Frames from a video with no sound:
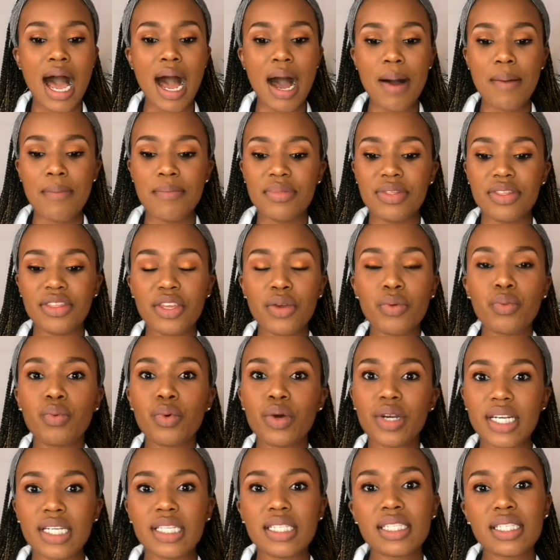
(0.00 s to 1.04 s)

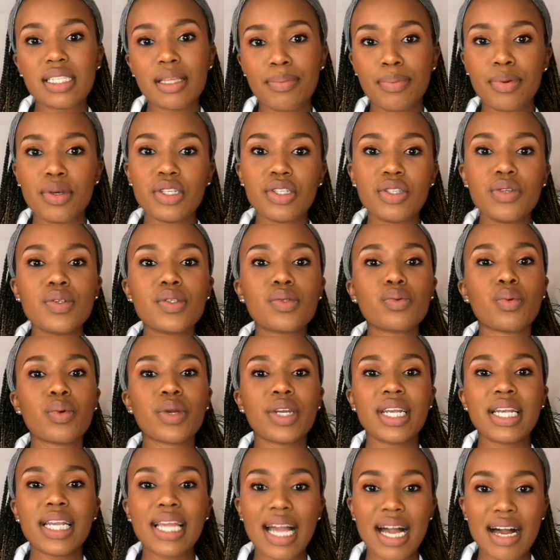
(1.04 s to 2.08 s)
the bursaries
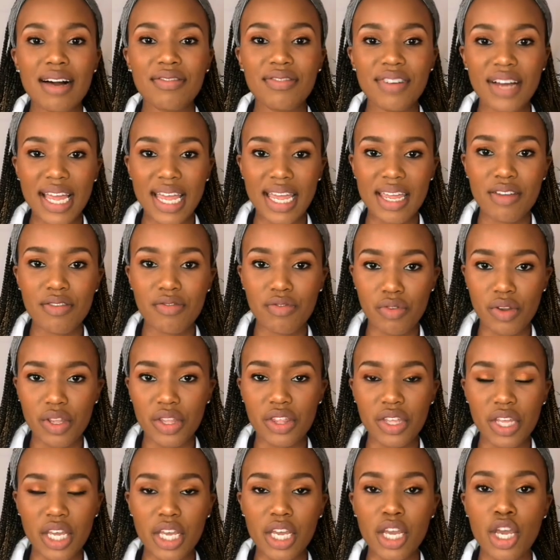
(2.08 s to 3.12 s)
wouldn't cover
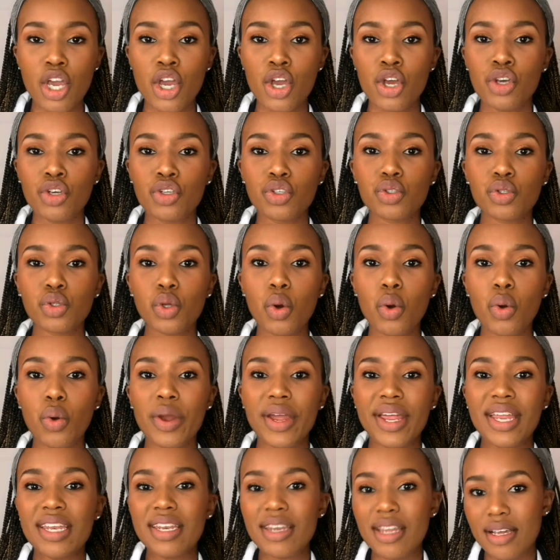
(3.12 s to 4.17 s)
everything. So
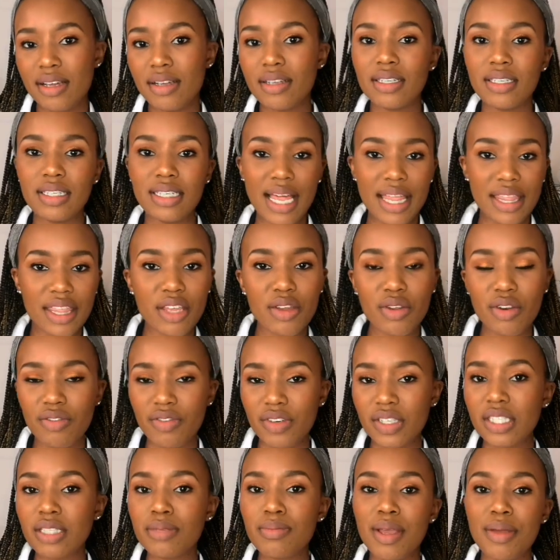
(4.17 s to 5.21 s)
in another
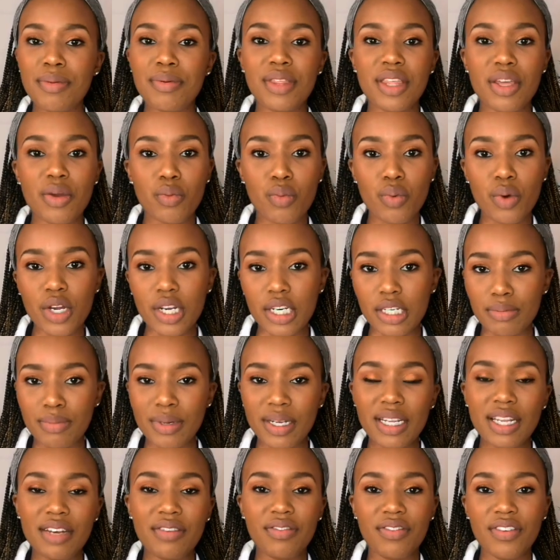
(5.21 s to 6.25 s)
university, maybe they would,
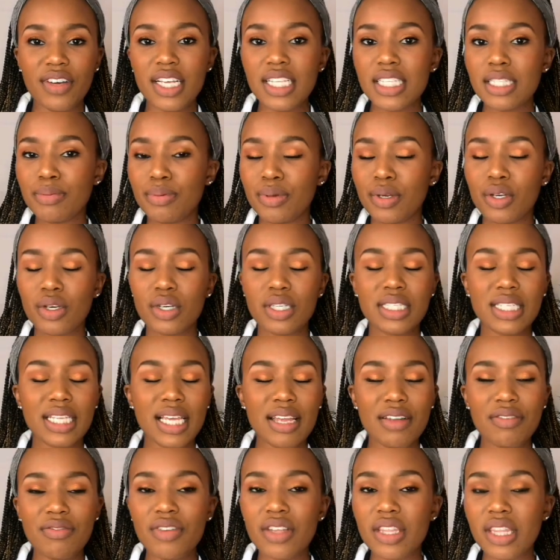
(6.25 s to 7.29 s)
but at Wits, because
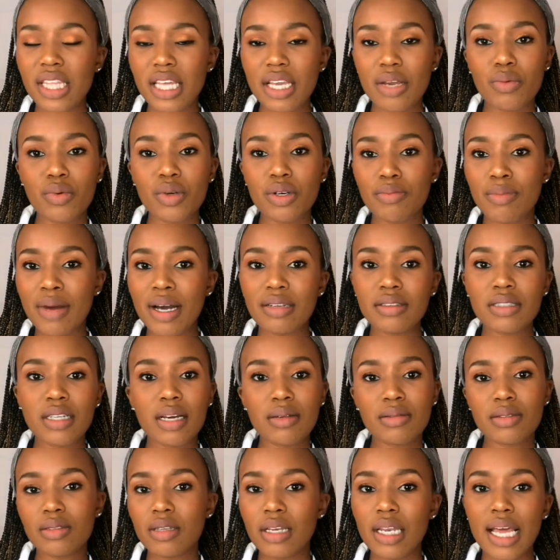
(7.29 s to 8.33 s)
everything would mount
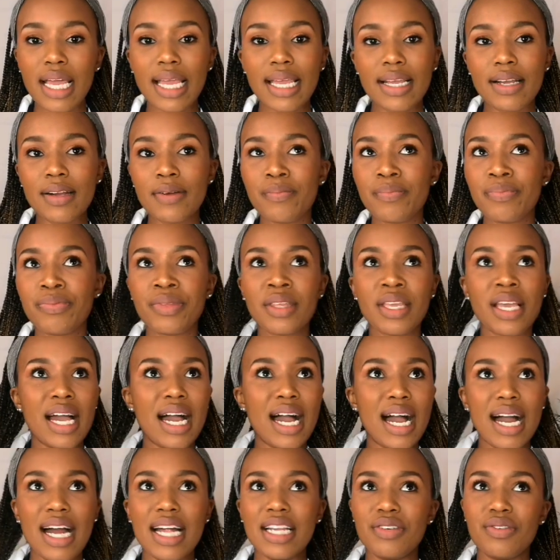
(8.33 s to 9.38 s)
up to like
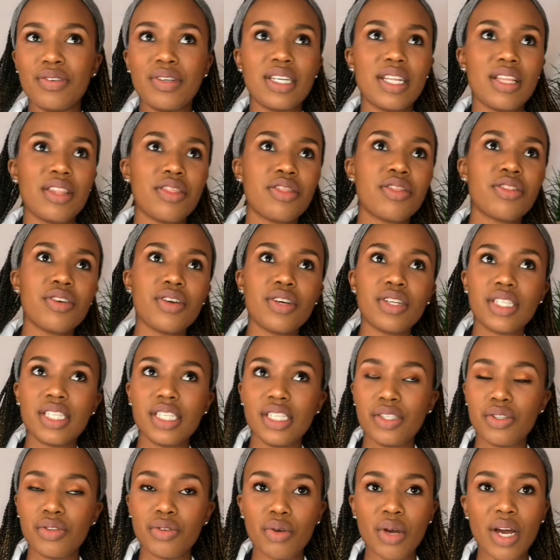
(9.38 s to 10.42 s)

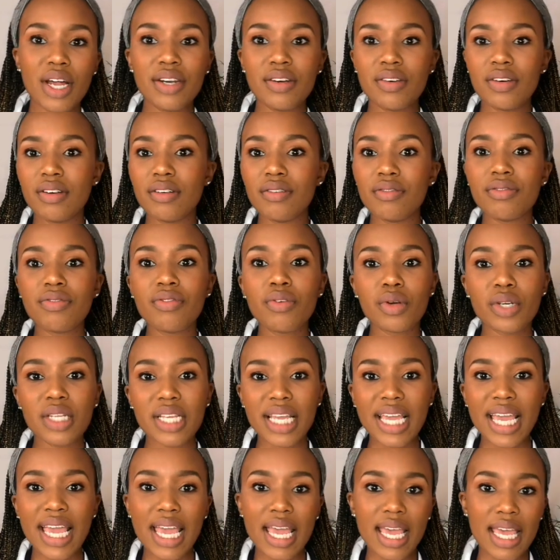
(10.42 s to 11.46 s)
130 to
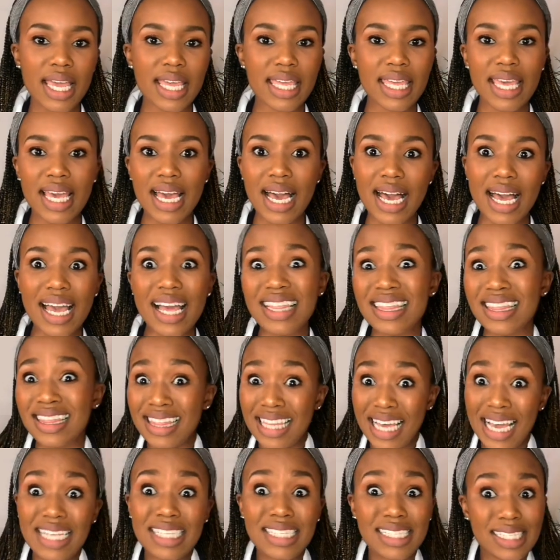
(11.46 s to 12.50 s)
140K a year at
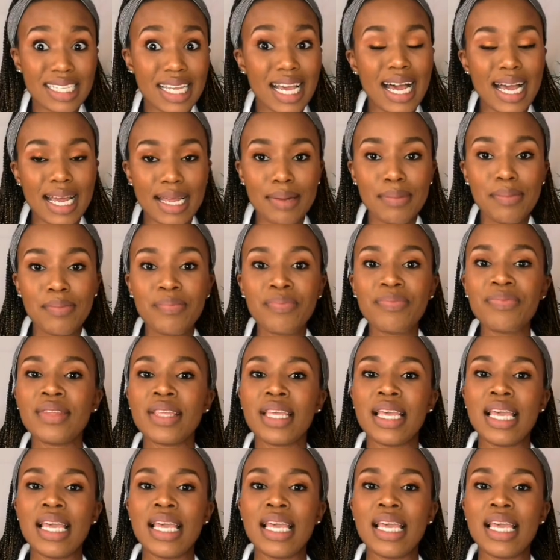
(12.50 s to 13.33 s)
that time,